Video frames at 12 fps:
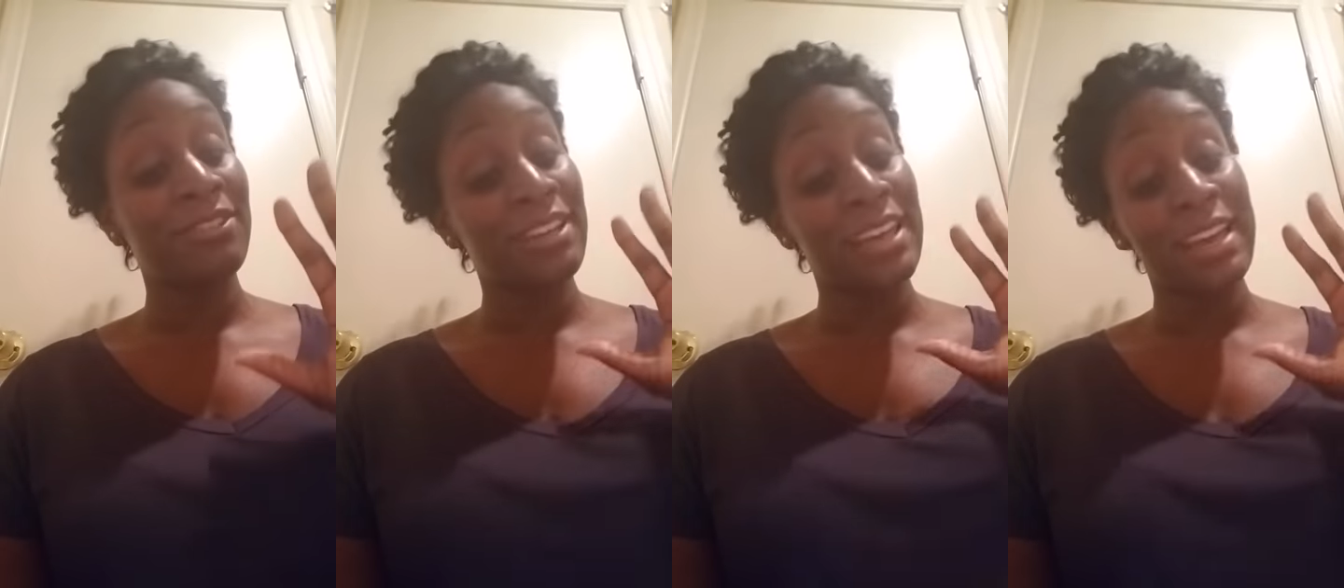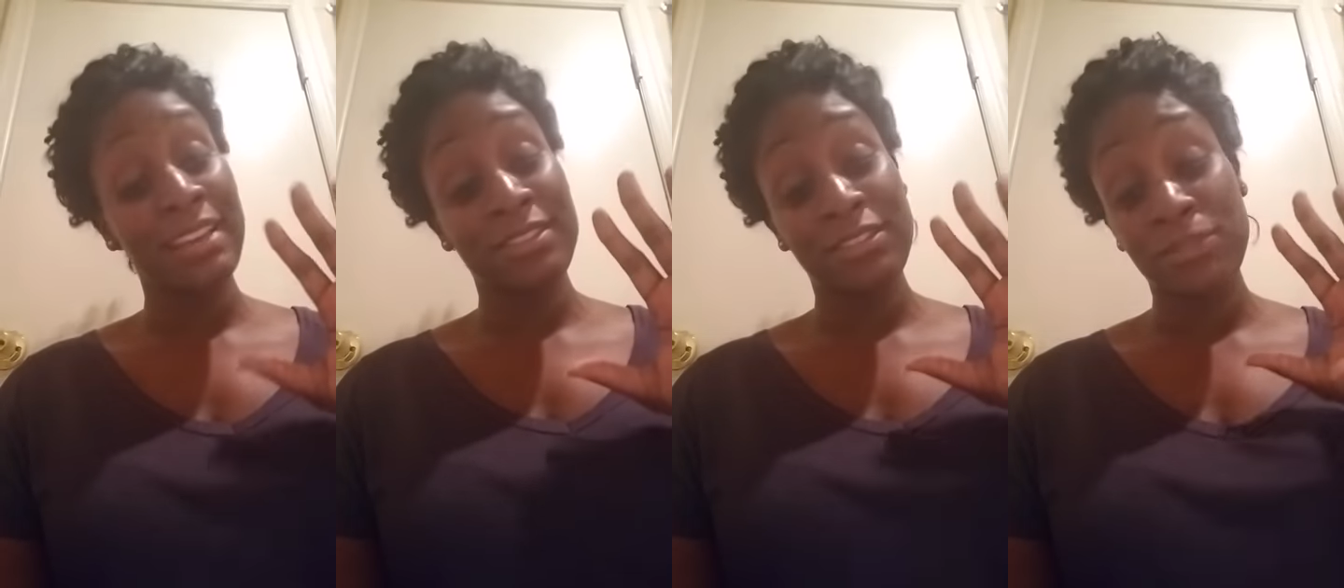it
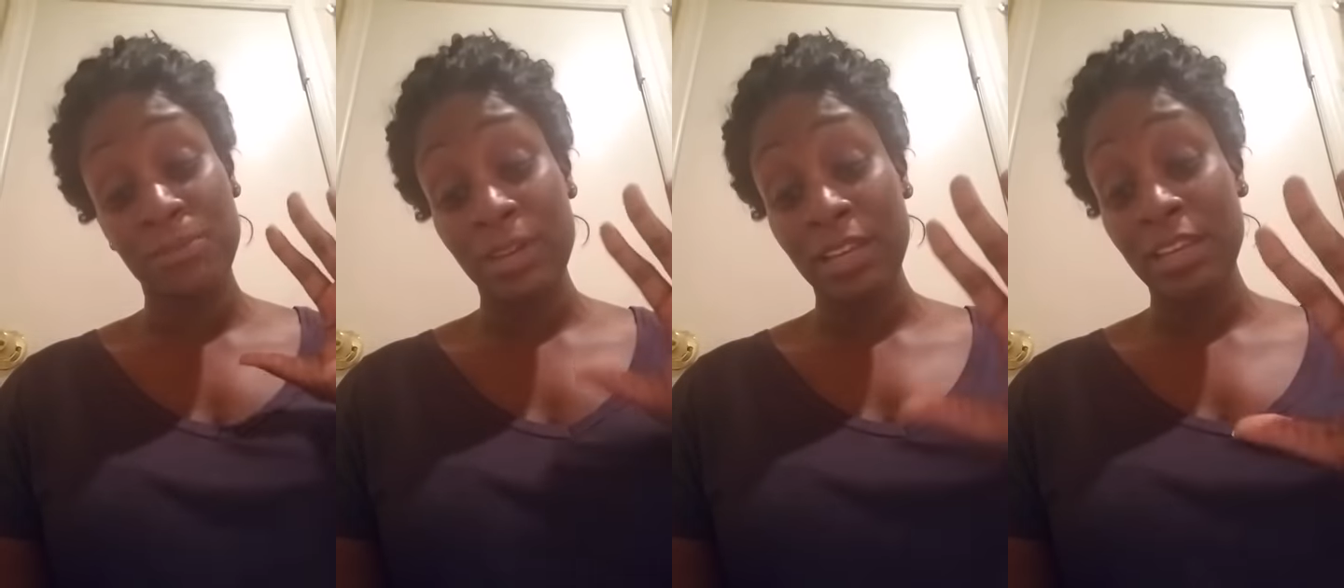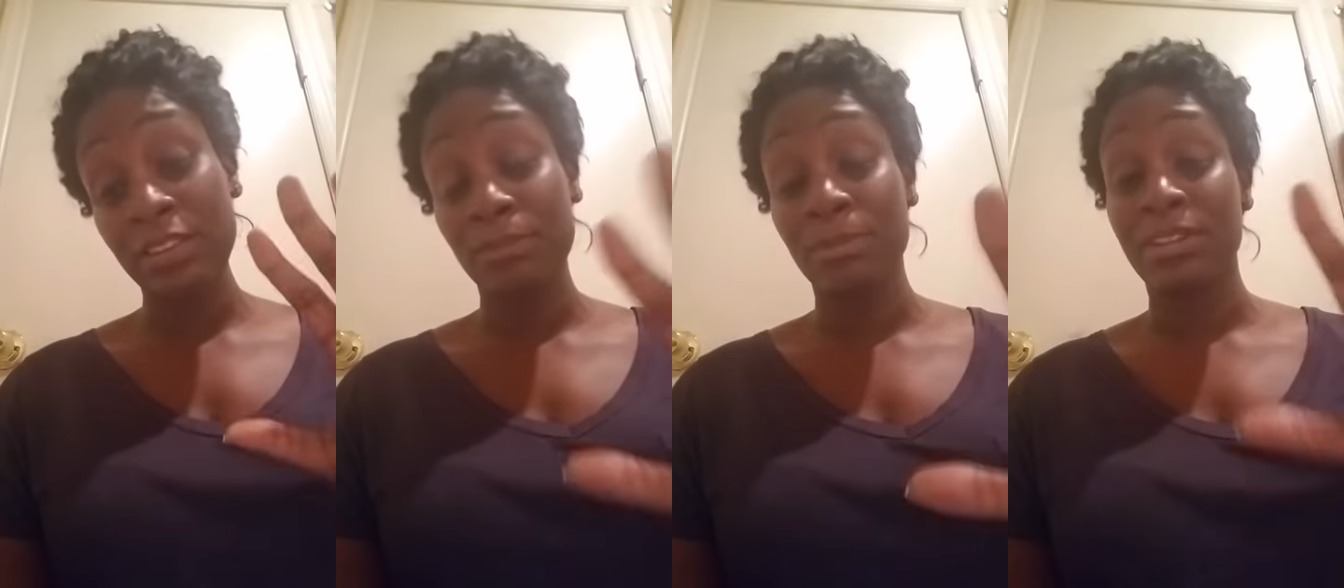has its
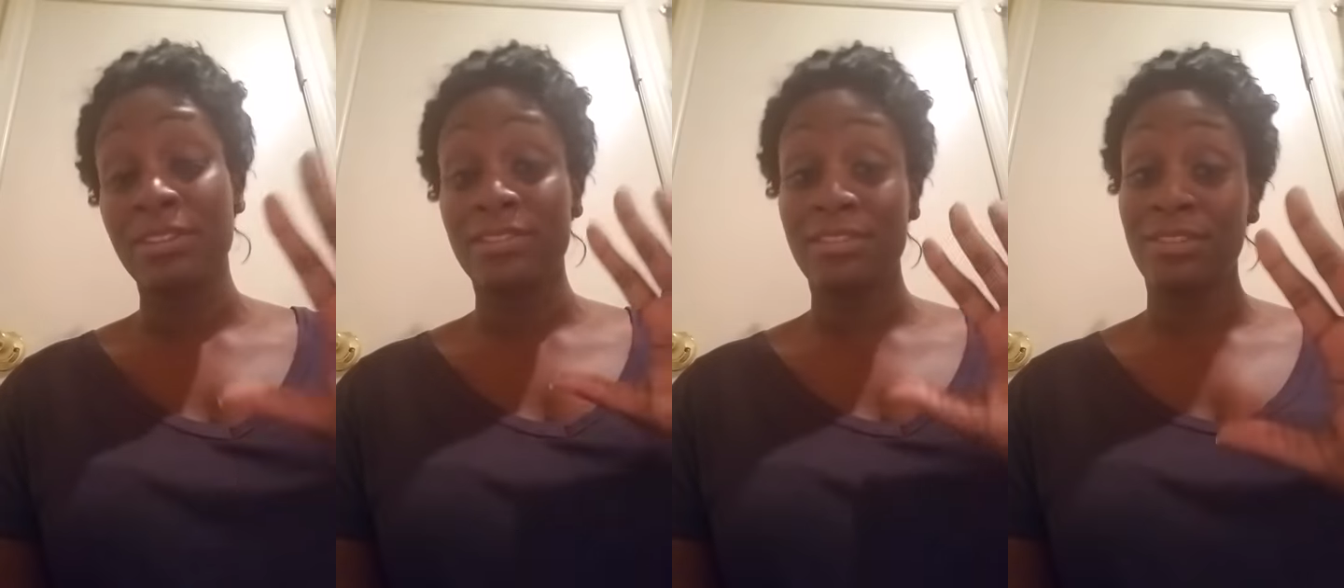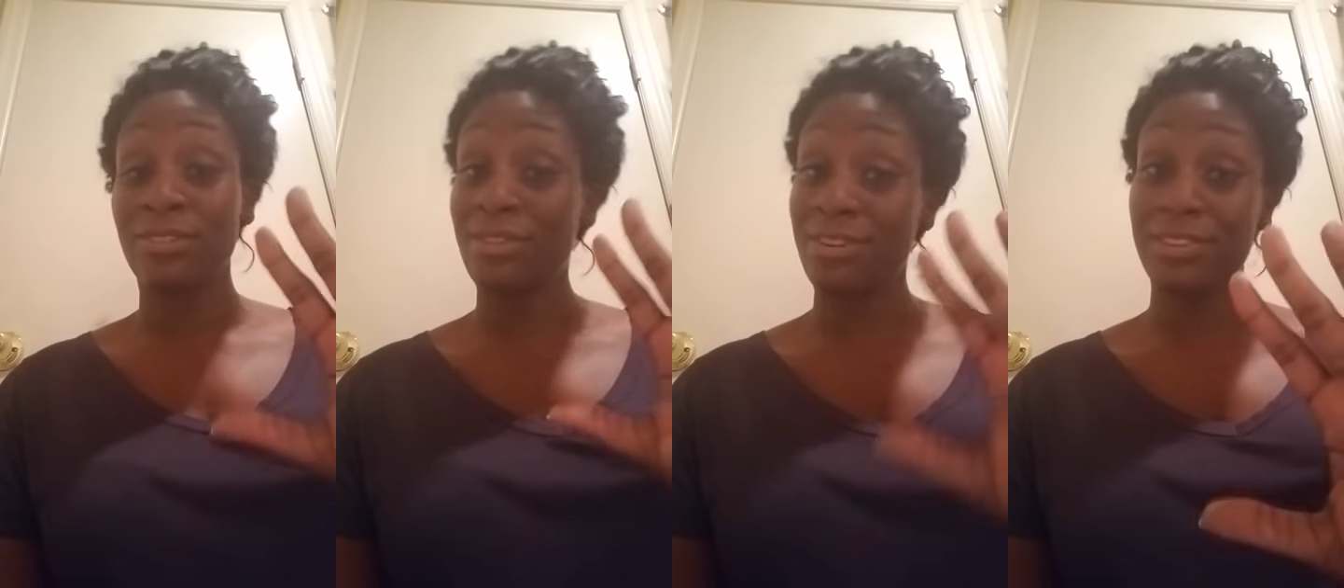ways, but it's
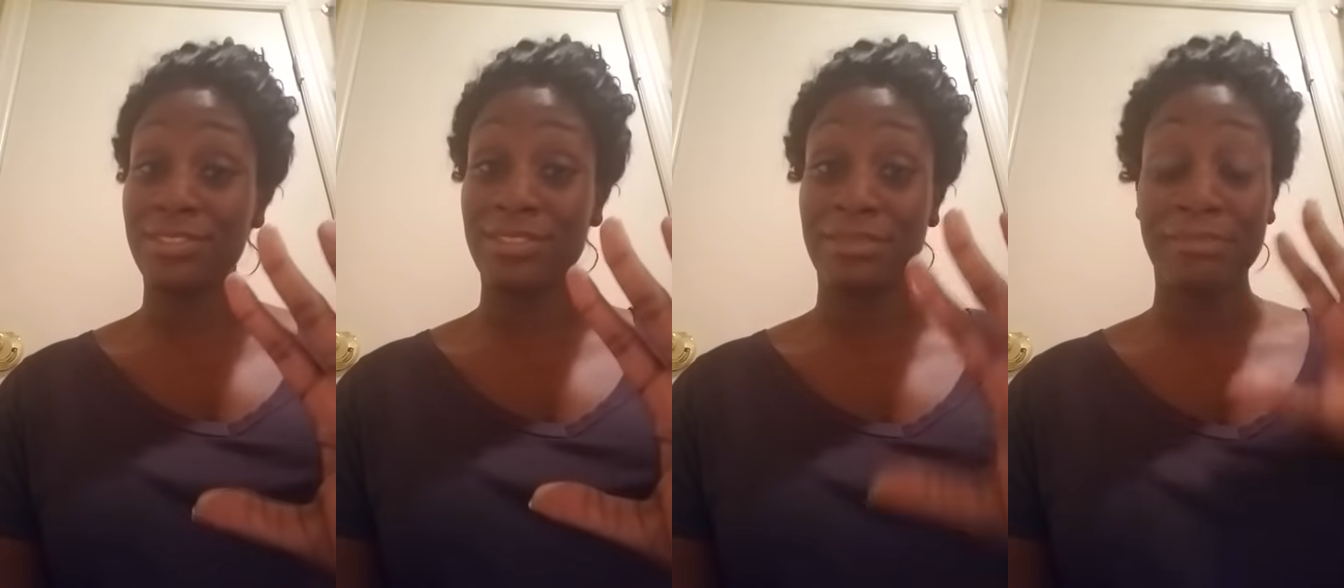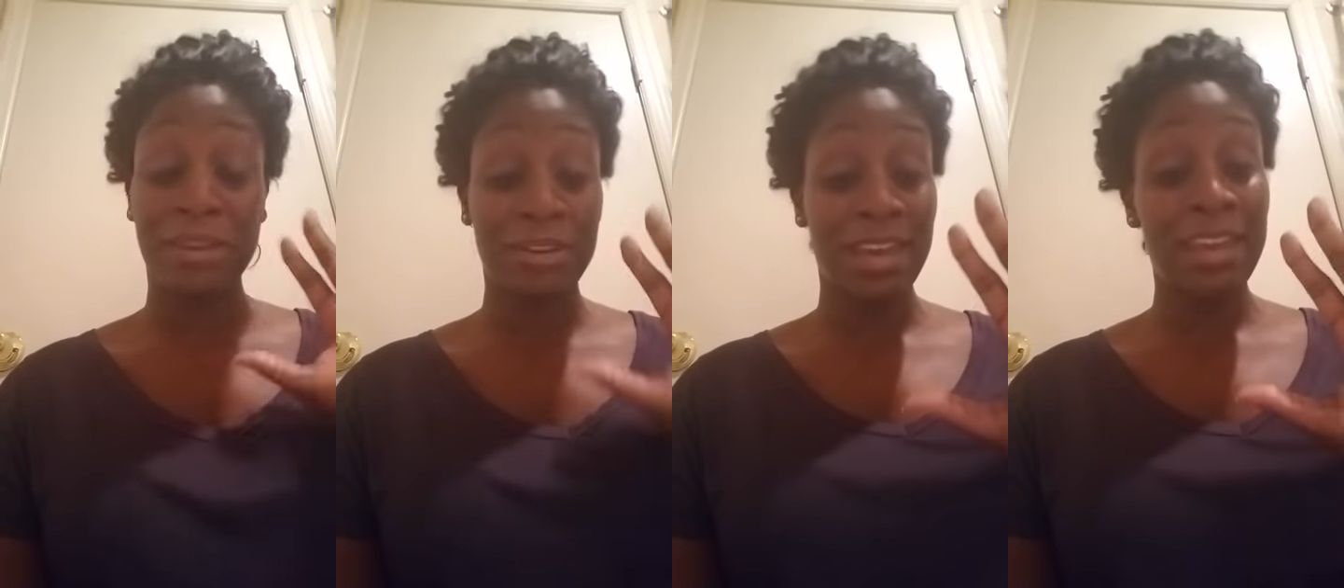still awesome.
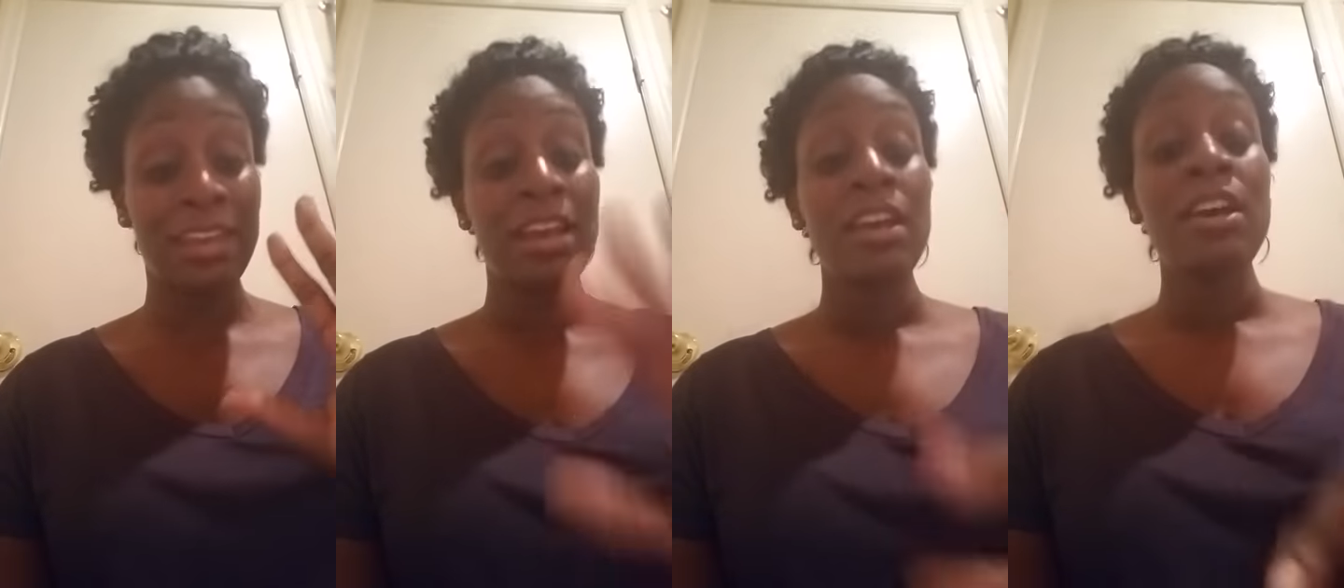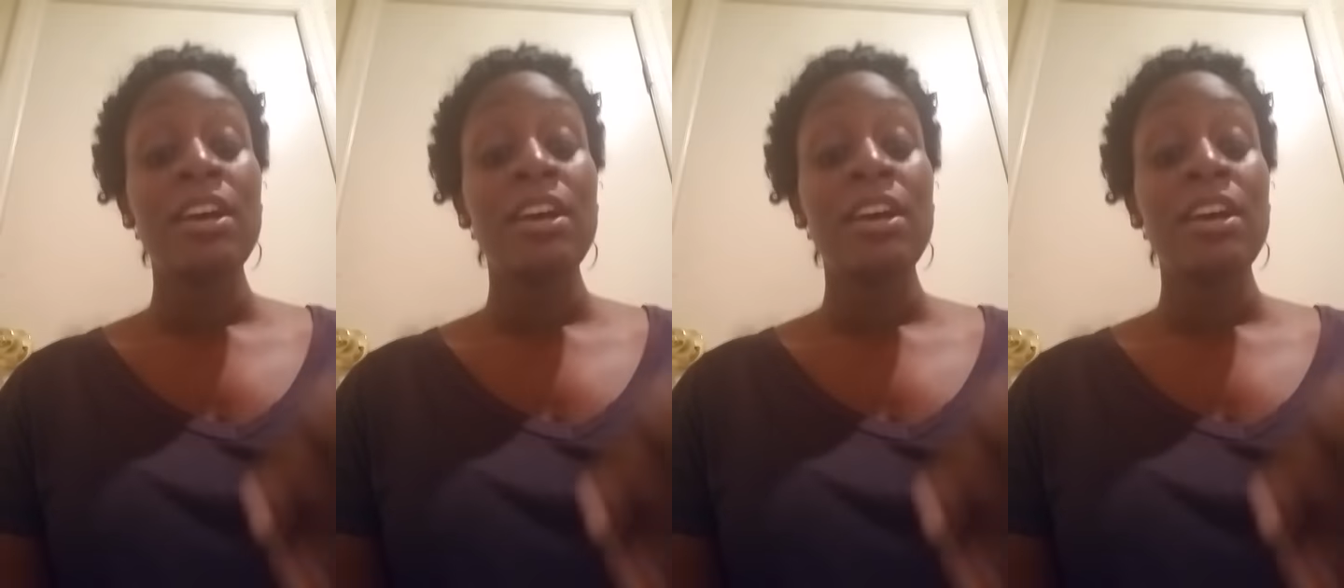Okay.